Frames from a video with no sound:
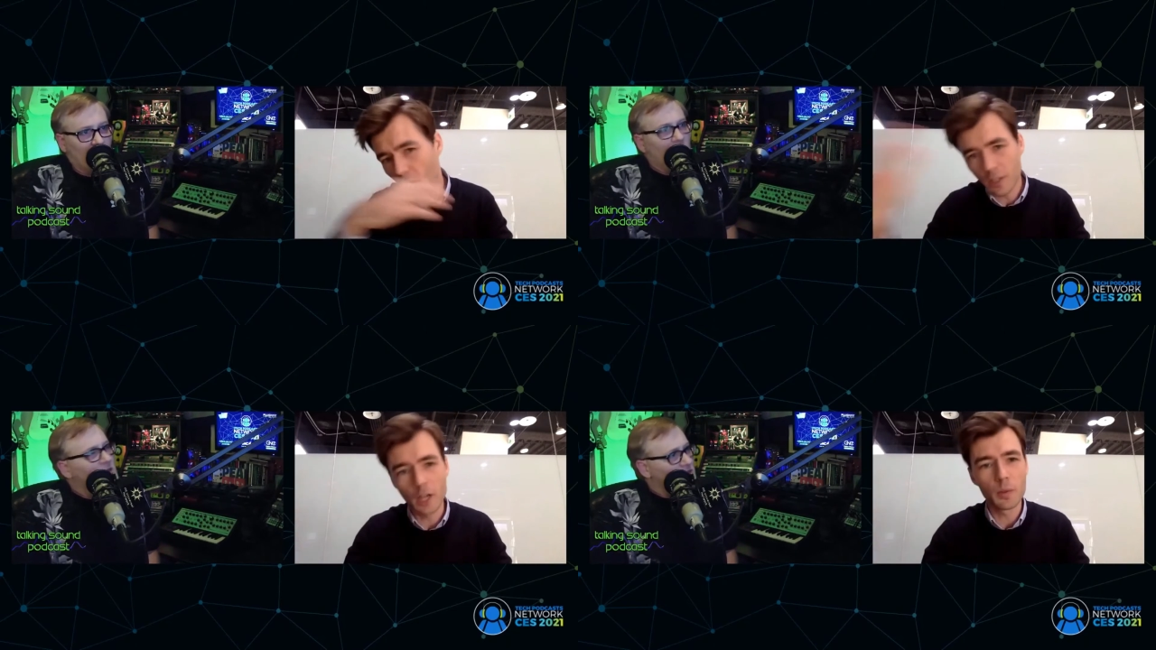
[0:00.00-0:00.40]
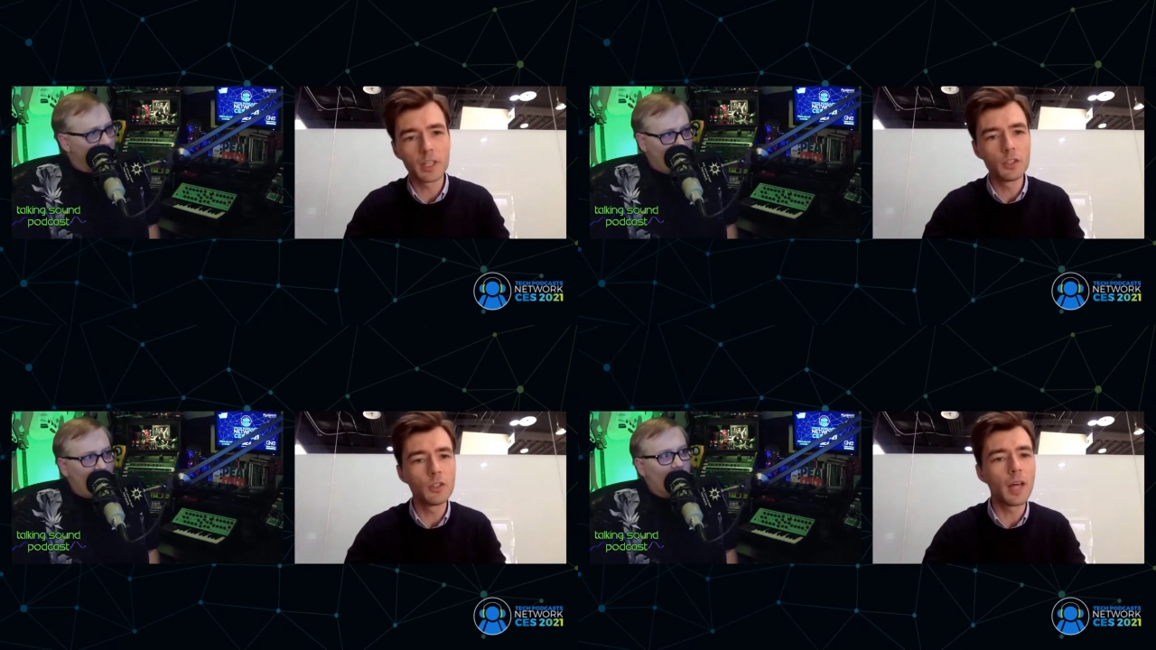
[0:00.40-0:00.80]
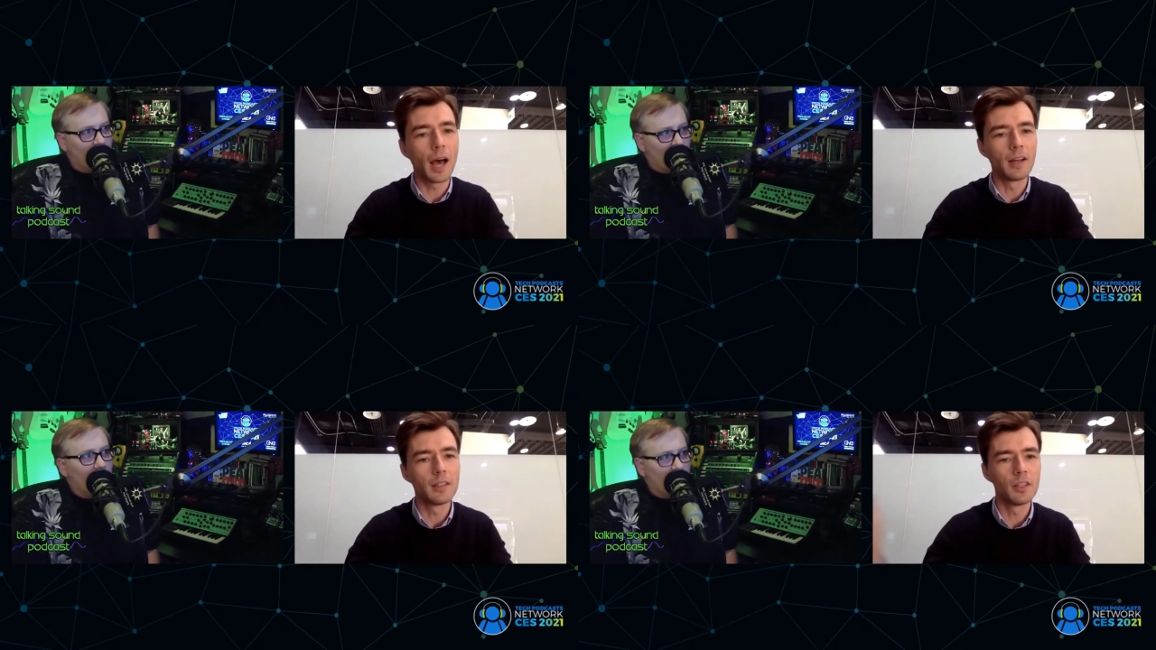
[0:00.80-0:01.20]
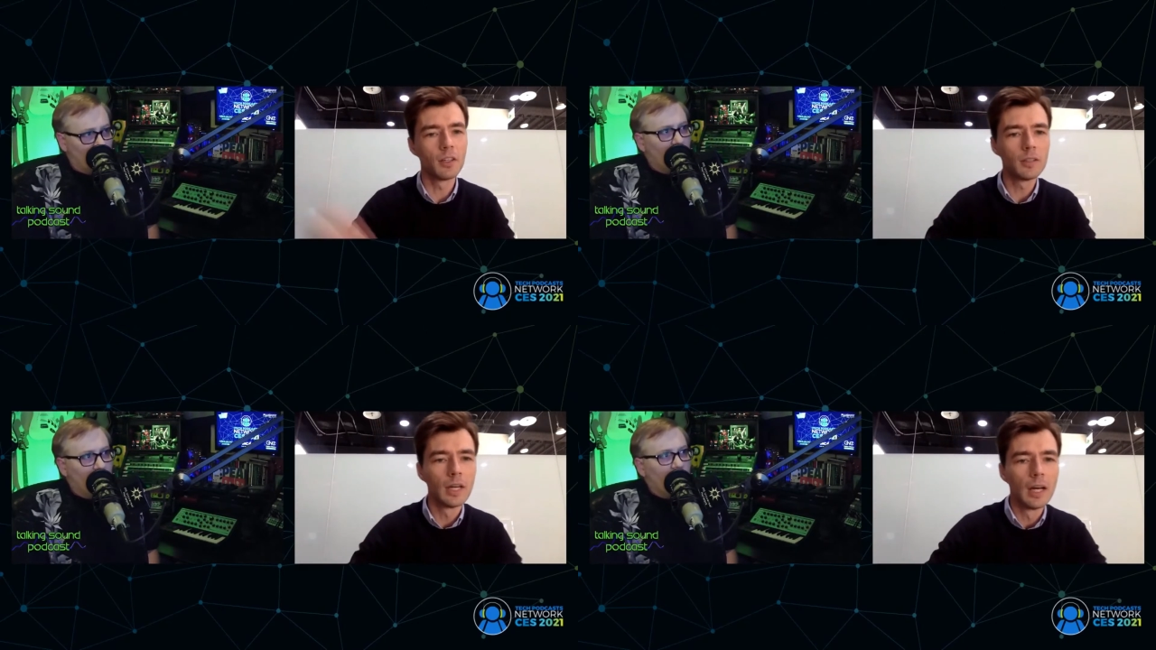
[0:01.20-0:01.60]
Speaker 1: Okay, yeah. we can do that. You
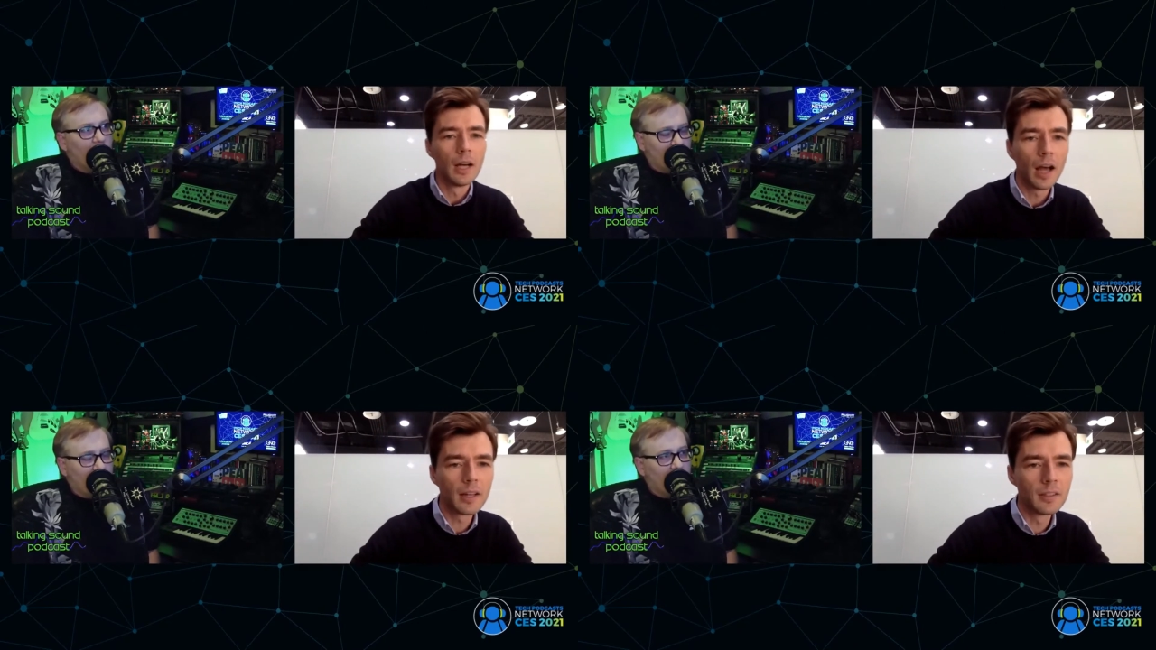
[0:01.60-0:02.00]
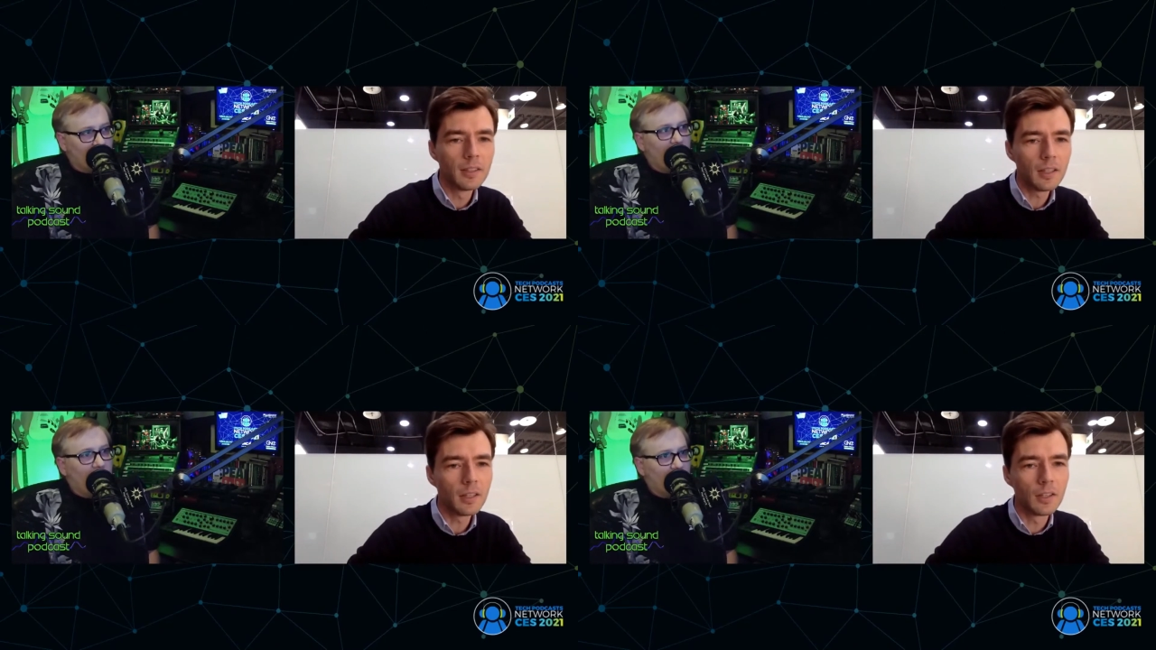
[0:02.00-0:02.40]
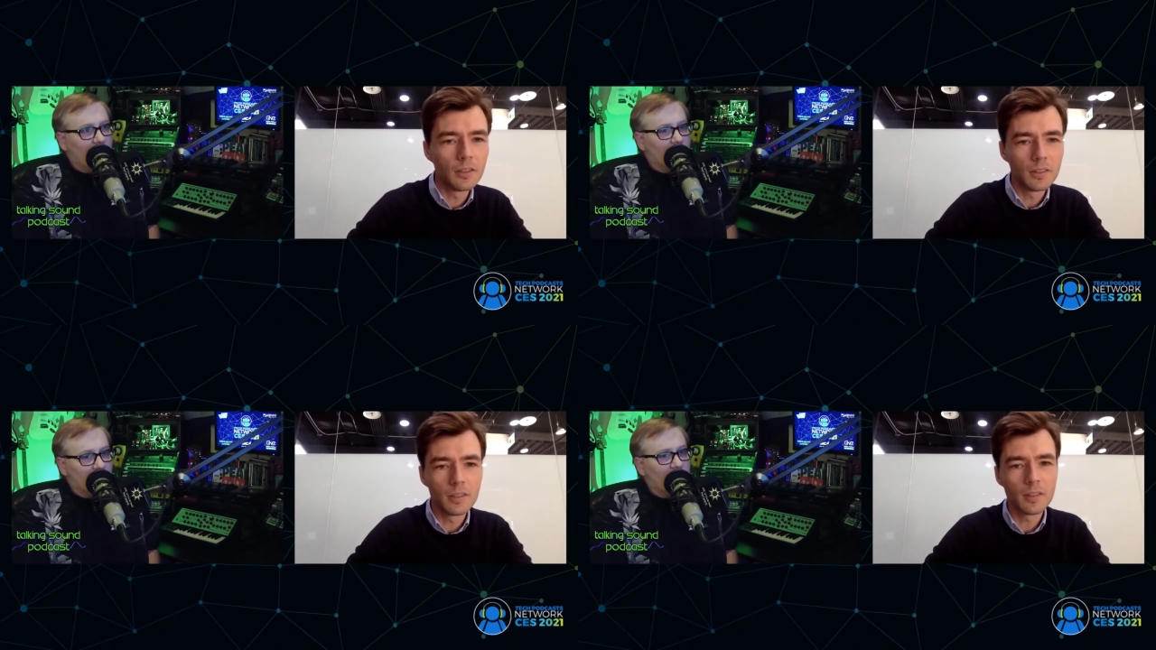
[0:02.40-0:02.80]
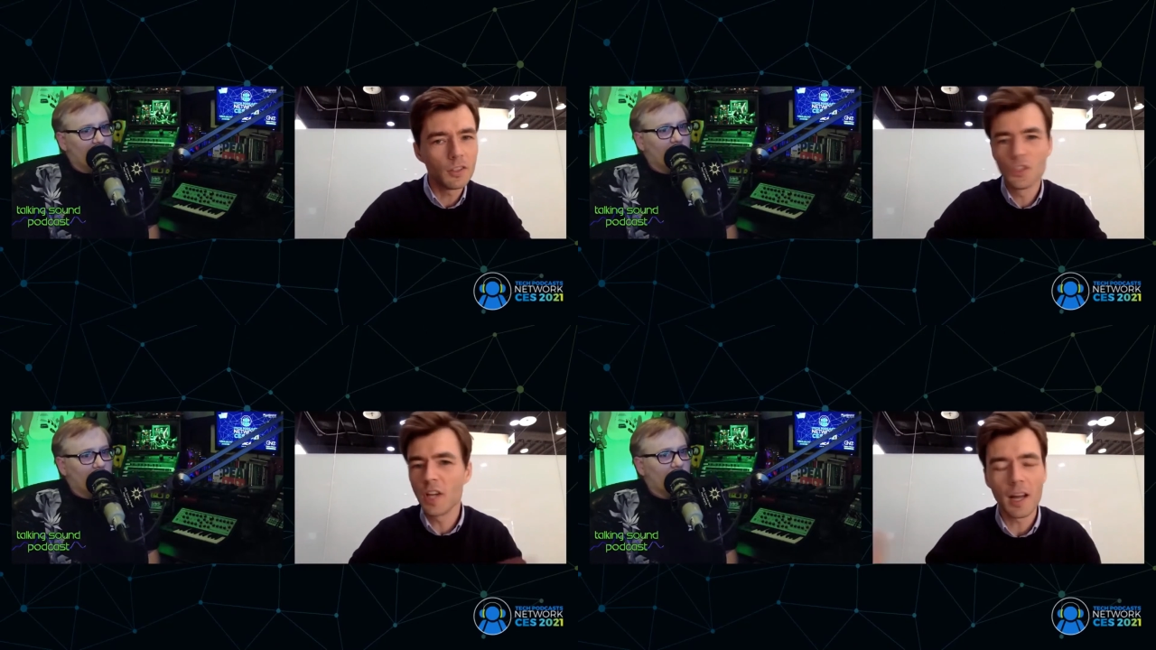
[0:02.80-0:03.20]
know, and uh,
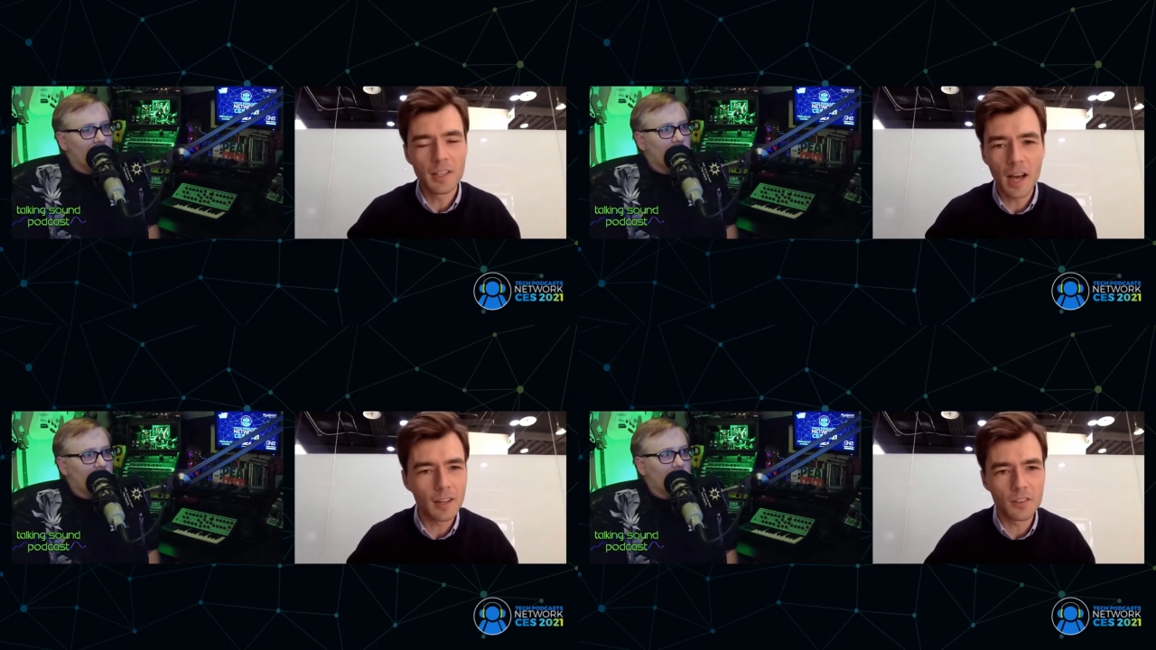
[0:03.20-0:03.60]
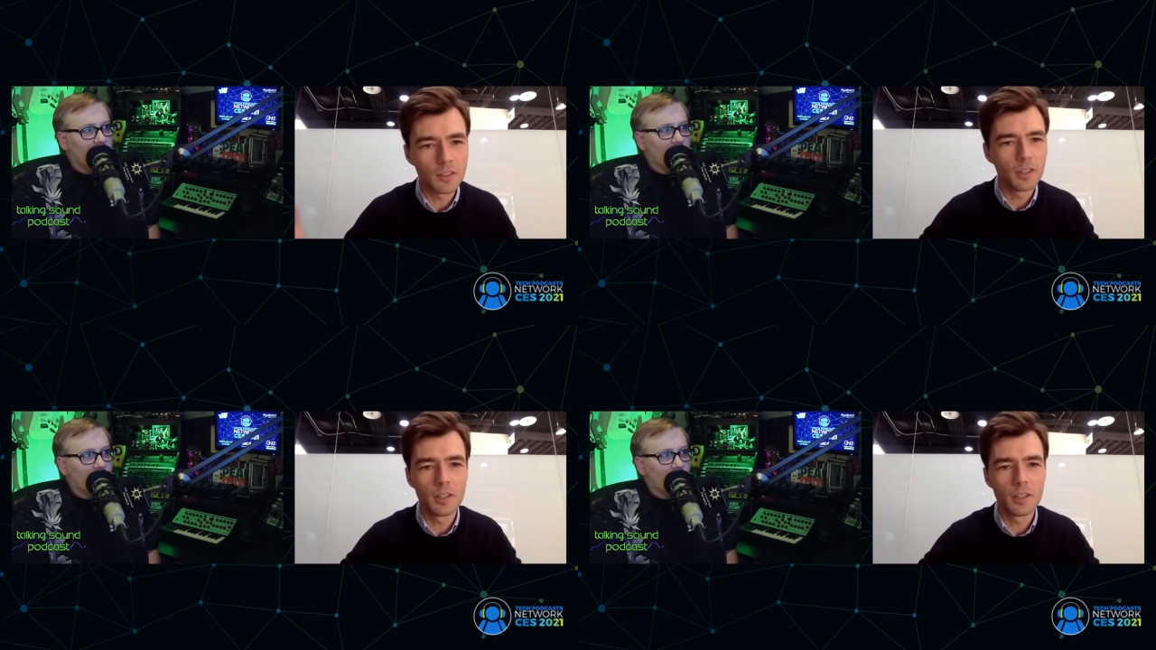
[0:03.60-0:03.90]
not not